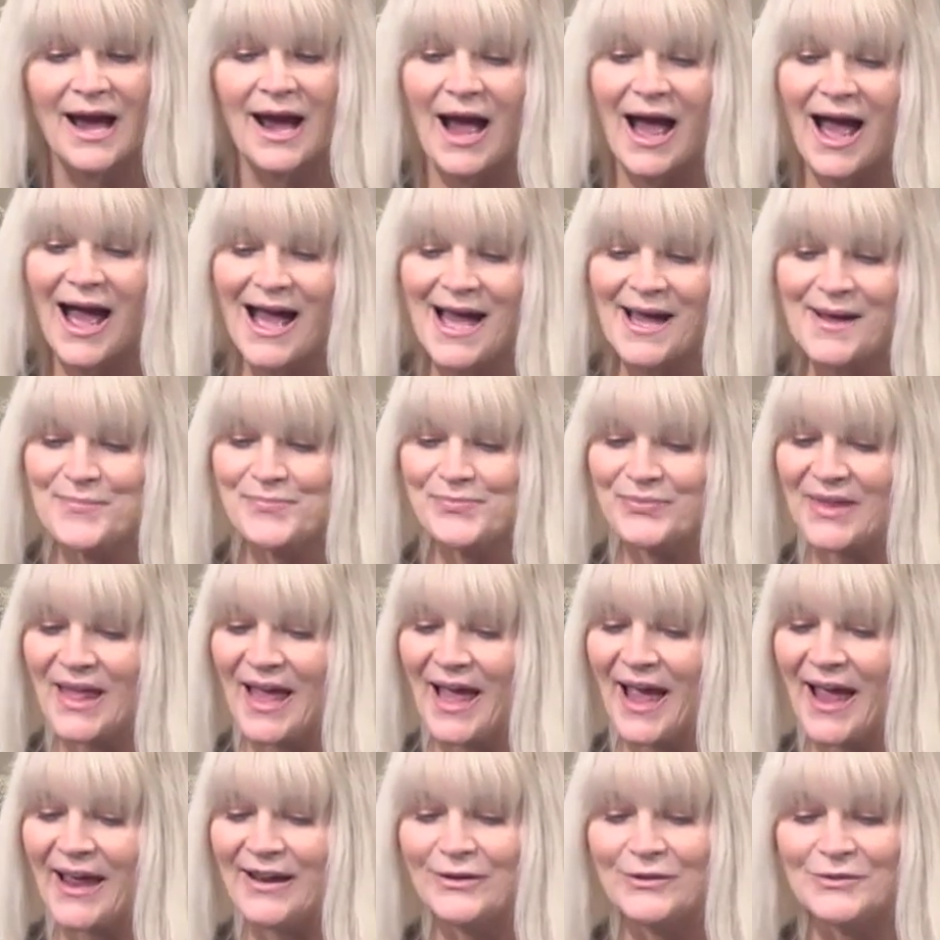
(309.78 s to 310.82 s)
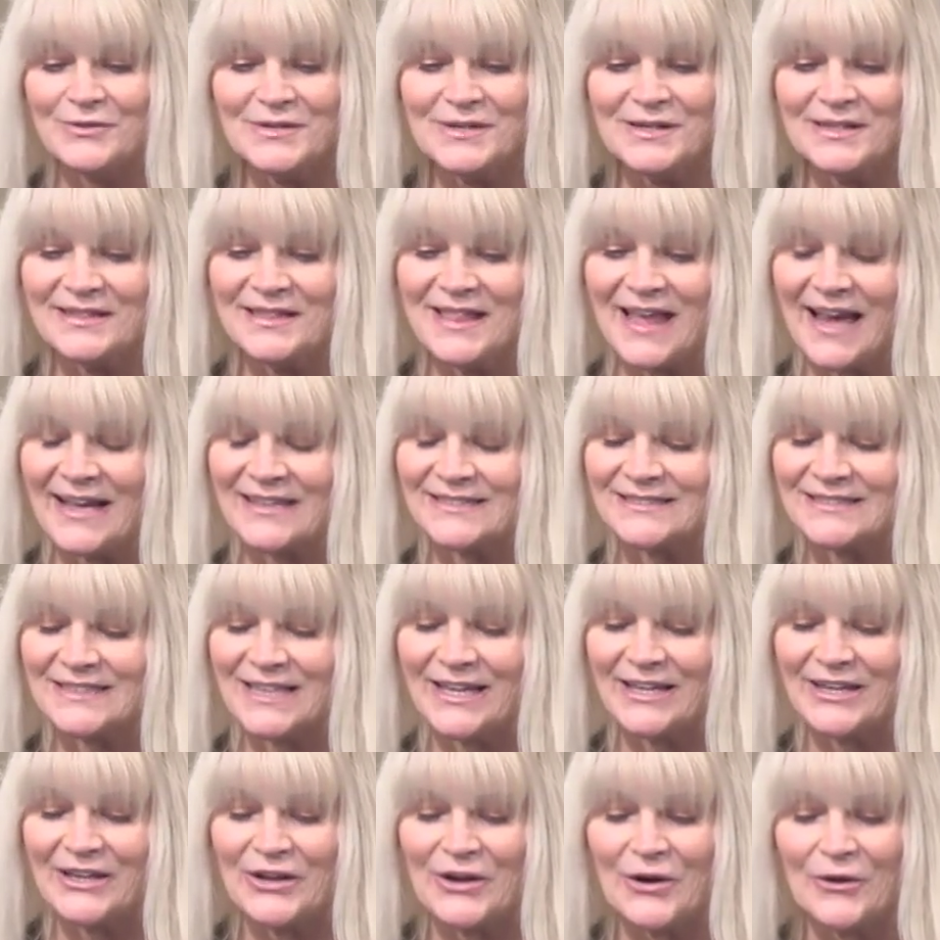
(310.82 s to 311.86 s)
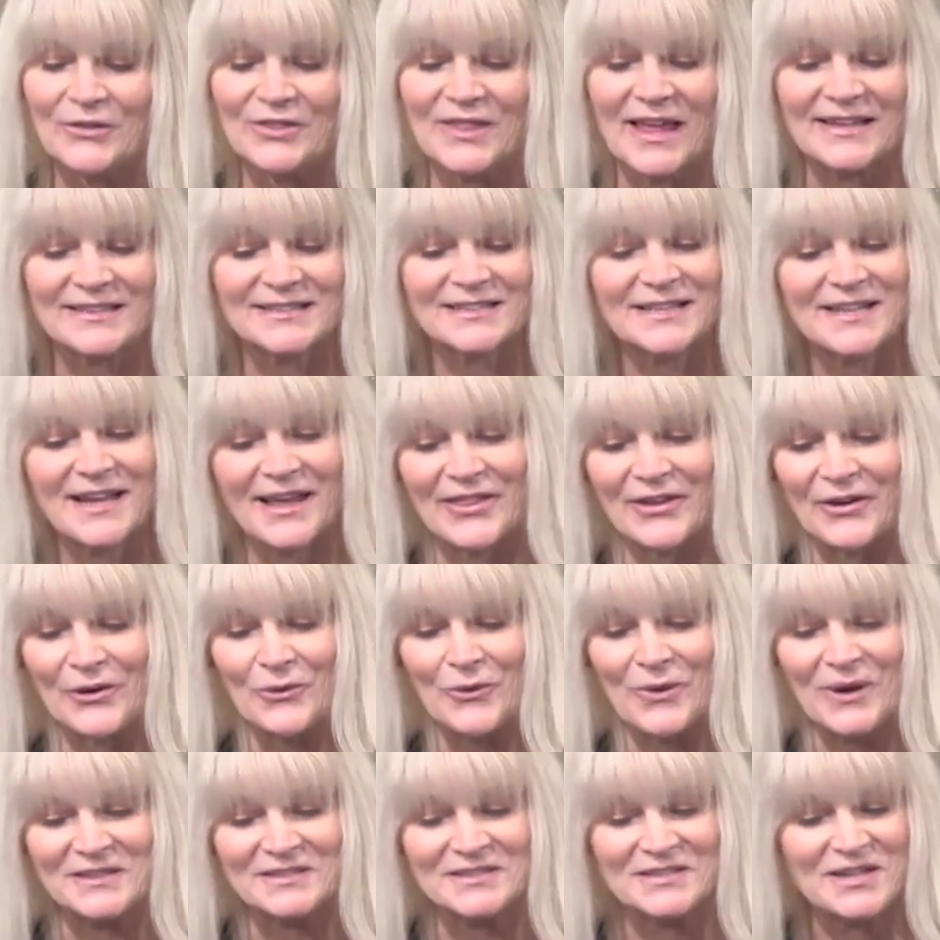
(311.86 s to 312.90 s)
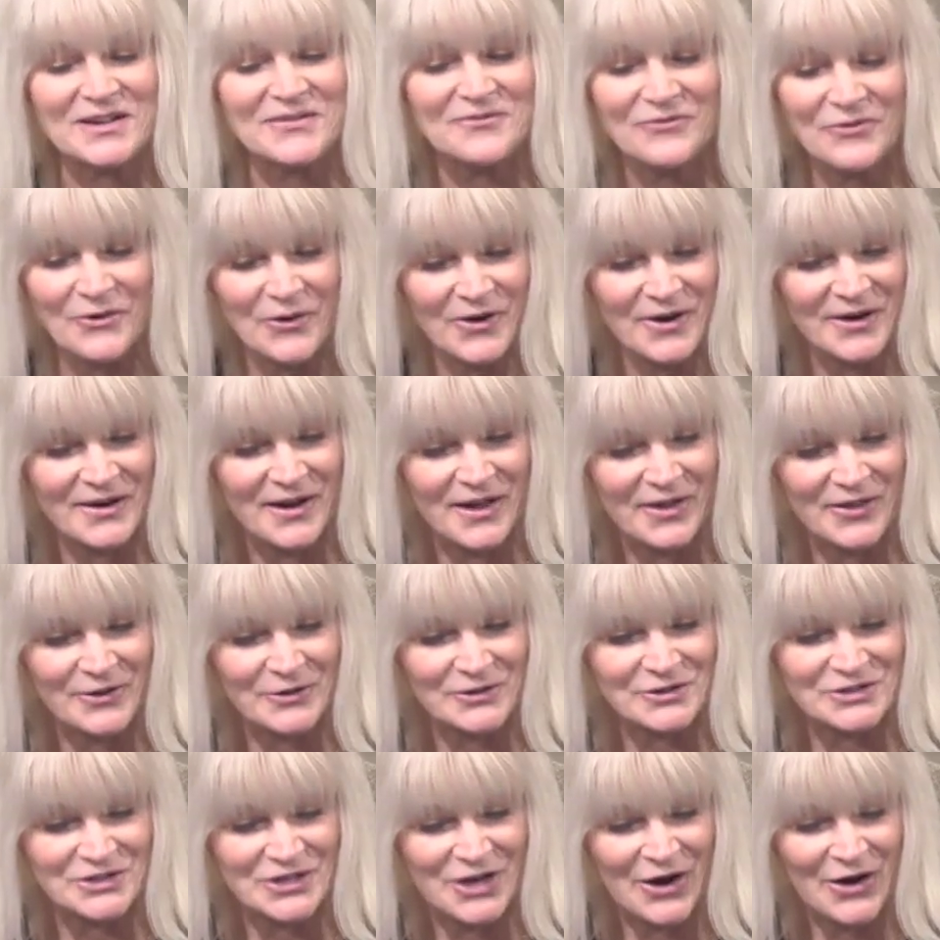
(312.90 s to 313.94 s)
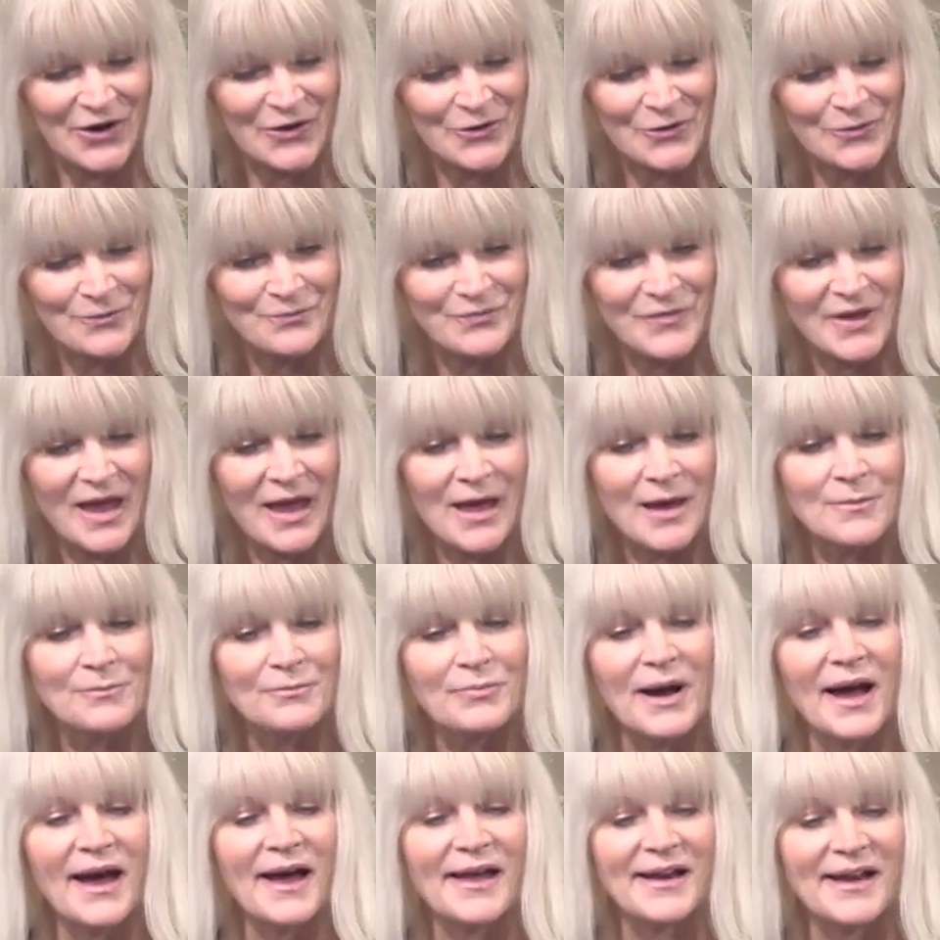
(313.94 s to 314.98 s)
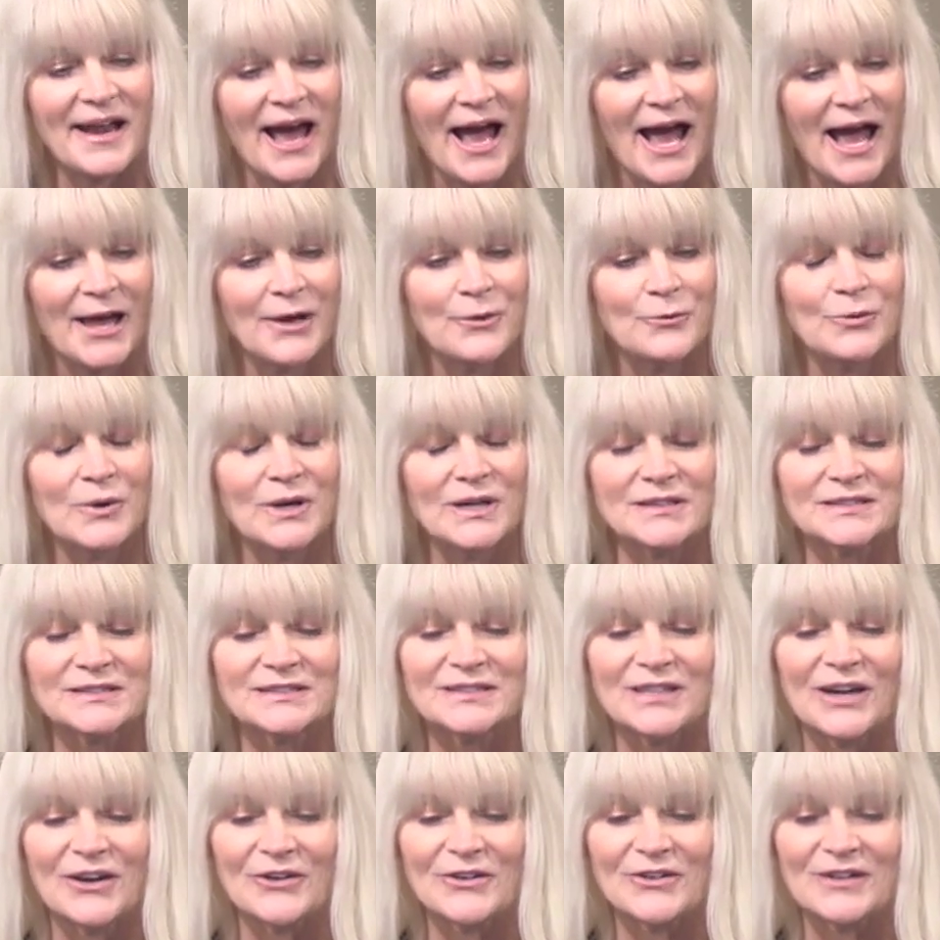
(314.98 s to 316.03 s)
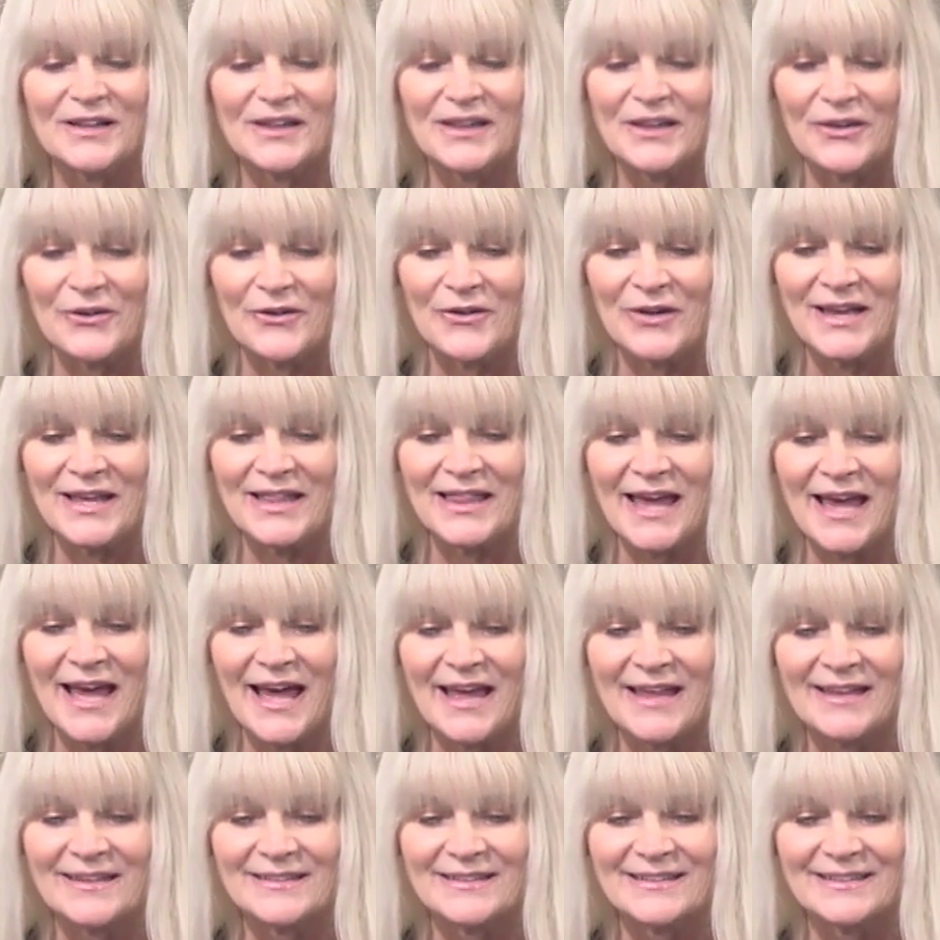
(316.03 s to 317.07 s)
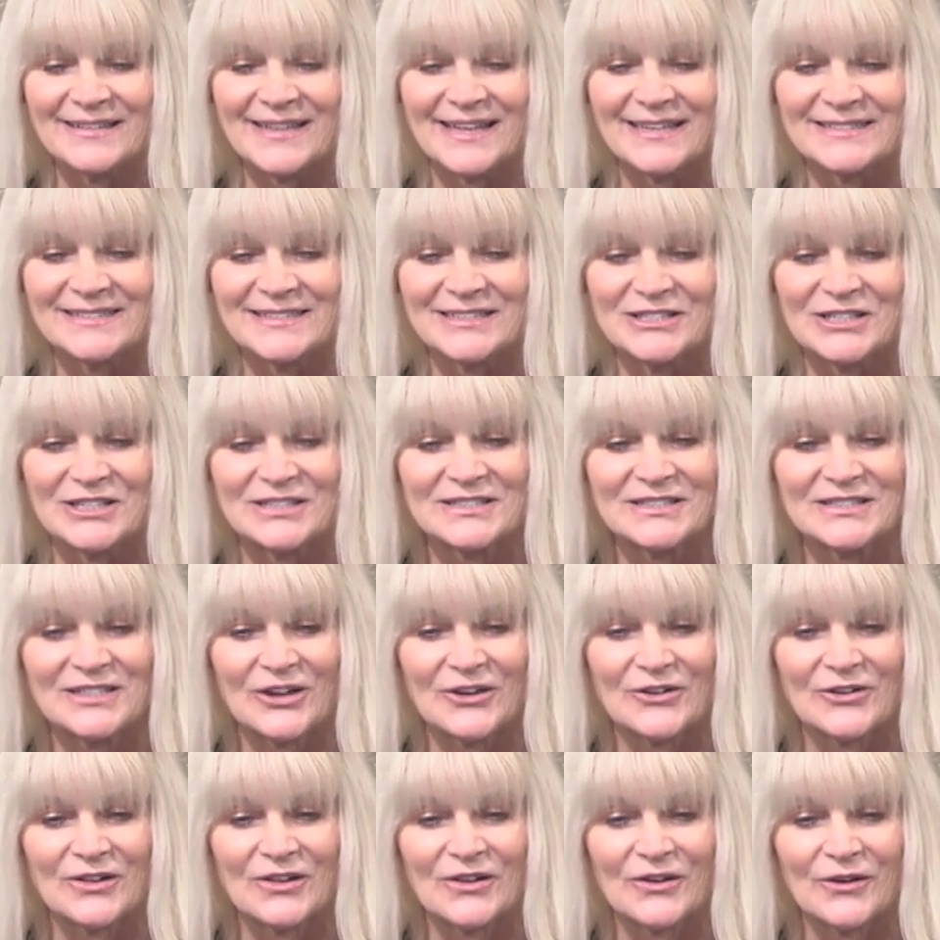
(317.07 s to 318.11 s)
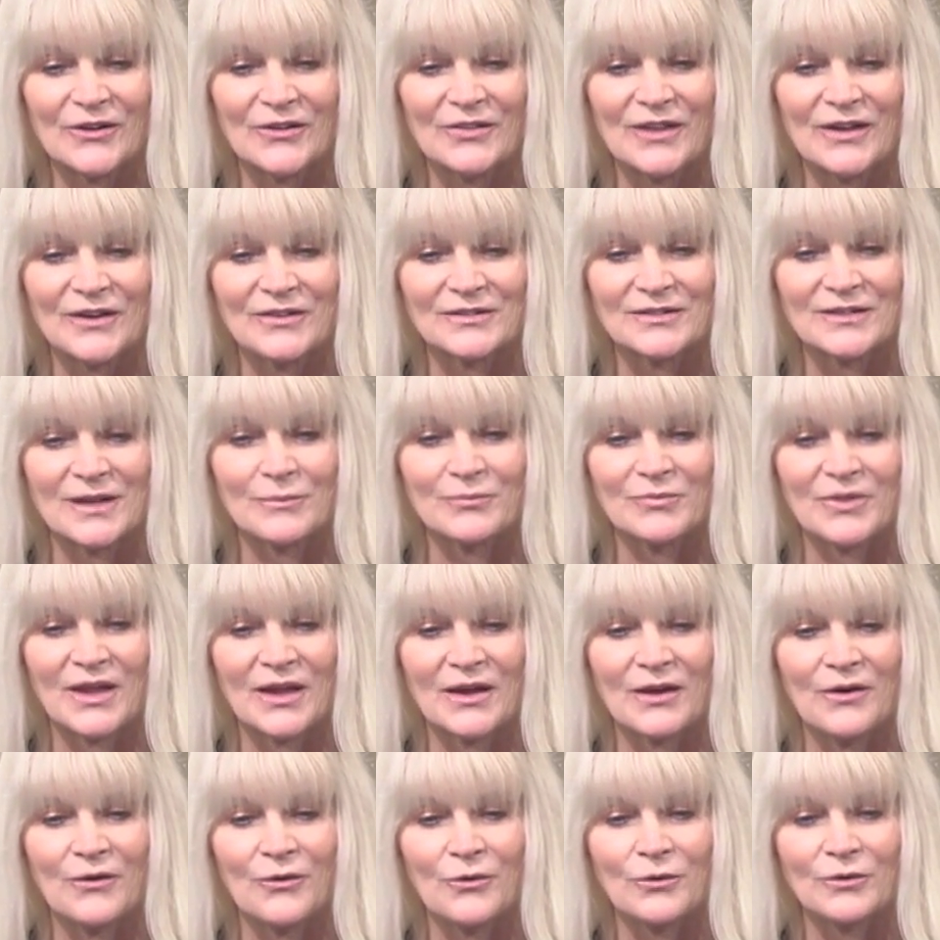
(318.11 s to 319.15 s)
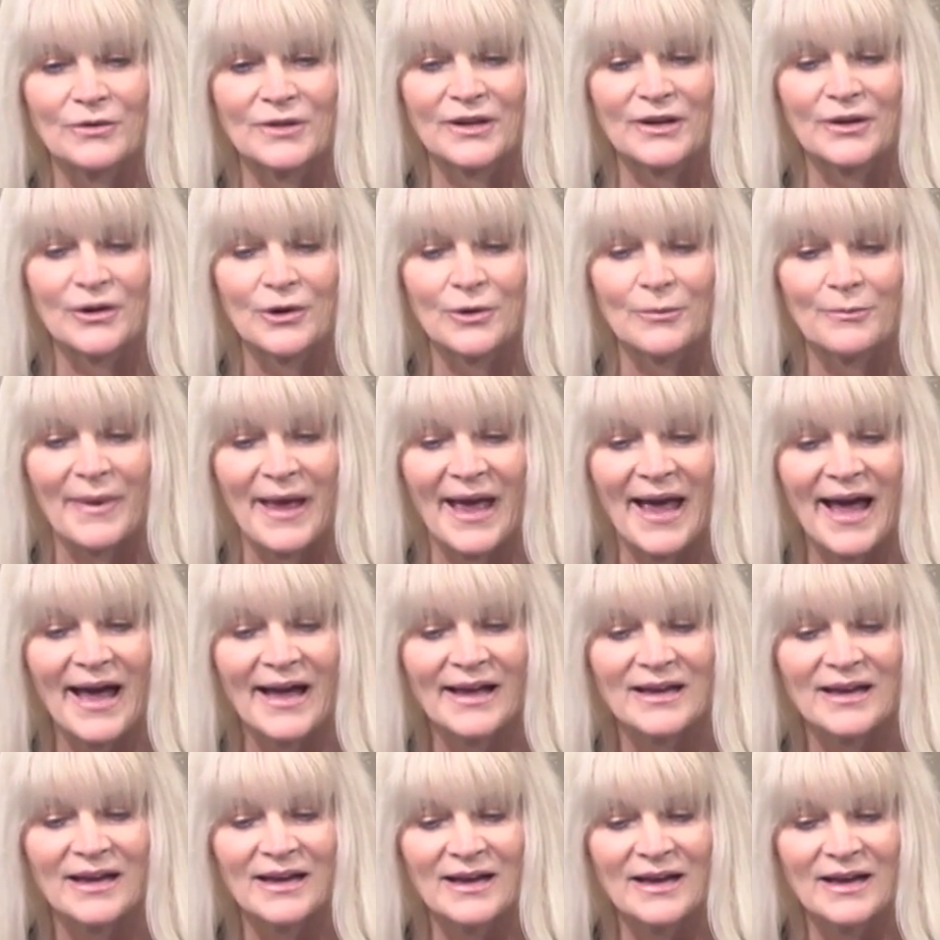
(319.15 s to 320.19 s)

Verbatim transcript: um, I don't, that's, you know, that's another question for another show, but I will start clearing that. Let's just start clearing. There's something holding her back.